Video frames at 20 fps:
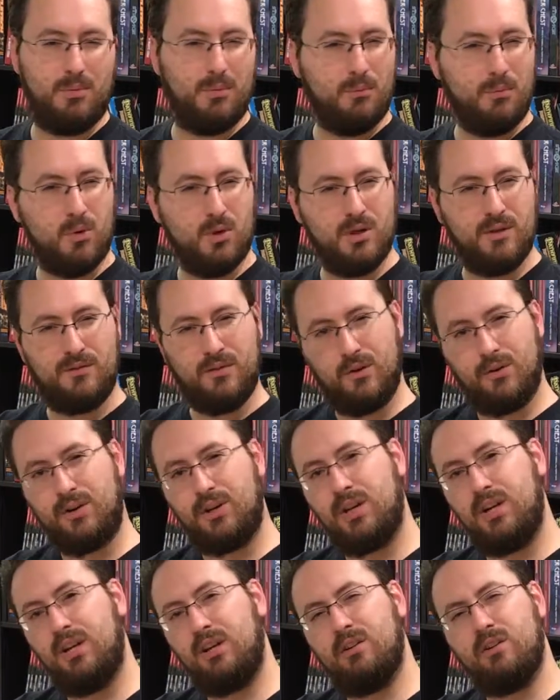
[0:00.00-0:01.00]
but more of your
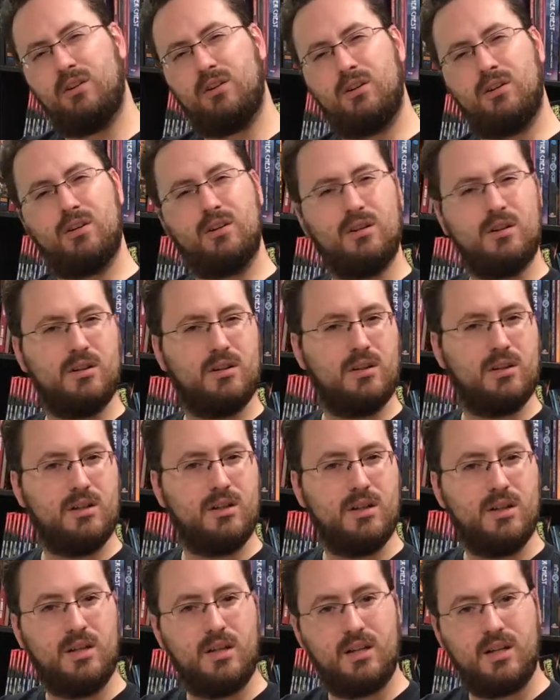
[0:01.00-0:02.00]
healer
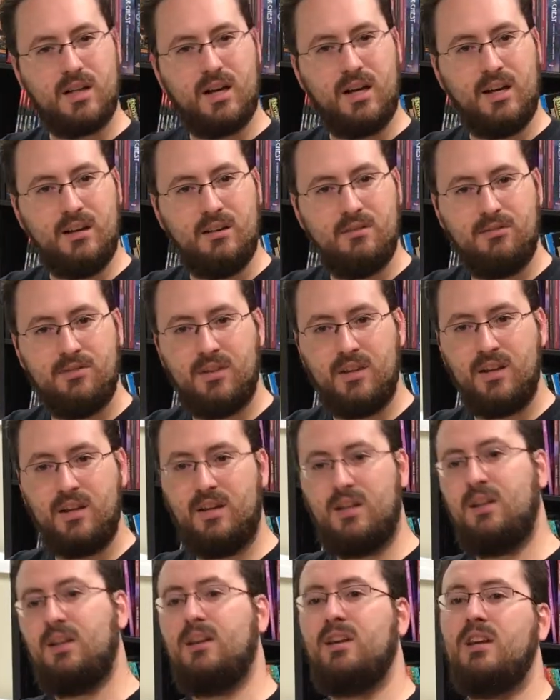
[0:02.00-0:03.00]
kind of
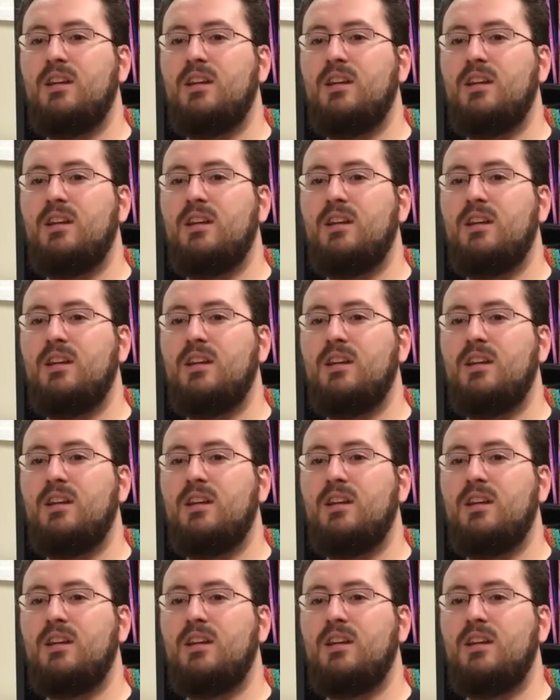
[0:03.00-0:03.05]
thing.